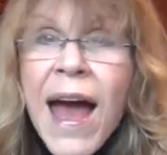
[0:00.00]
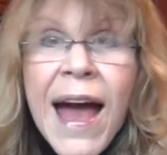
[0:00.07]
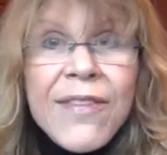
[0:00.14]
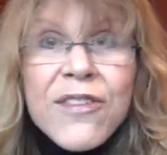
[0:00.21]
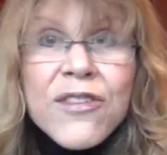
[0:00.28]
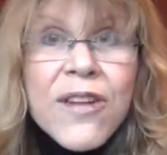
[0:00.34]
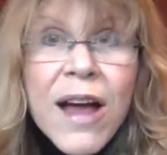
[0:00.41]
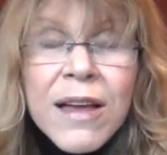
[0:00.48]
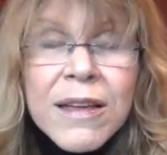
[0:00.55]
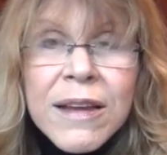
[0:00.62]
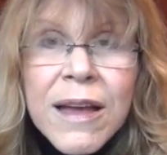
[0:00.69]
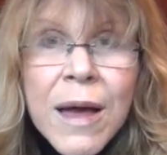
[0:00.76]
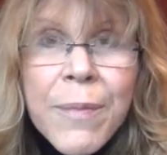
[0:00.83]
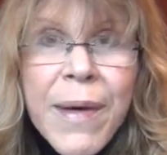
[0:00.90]
And they're not
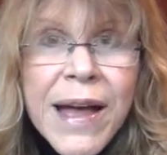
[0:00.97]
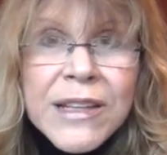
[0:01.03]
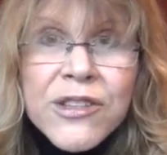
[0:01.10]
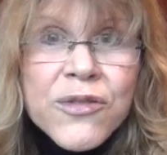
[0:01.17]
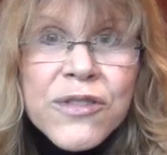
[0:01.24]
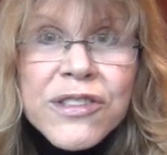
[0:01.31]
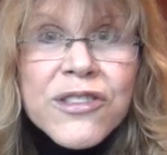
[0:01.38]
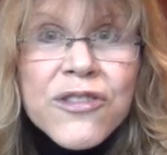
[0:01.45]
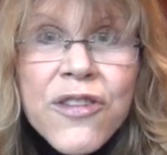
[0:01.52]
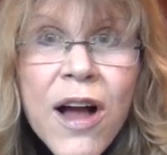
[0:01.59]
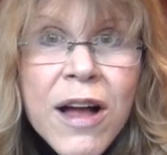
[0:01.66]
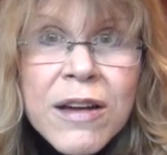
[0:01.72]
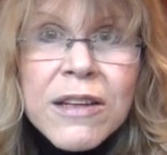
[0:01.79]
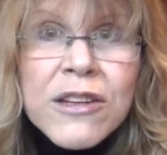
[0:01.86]
going to come back to you because they're
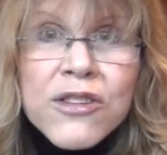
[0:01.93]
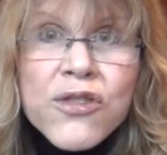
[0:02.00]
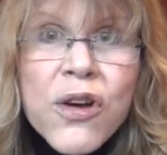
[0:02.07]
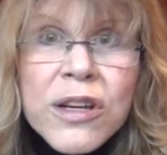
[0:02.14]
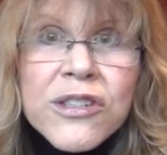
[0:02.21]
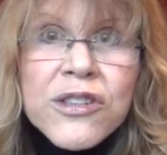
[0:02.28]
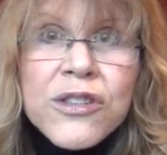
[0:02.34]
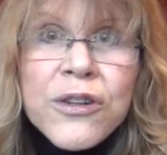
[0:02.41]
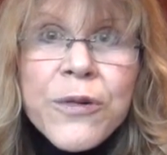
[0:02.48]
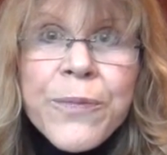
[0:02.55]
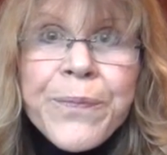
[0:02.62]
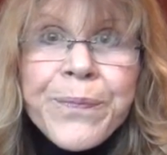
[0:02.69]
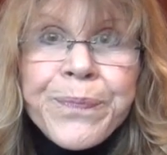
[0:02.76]
not going to trust you.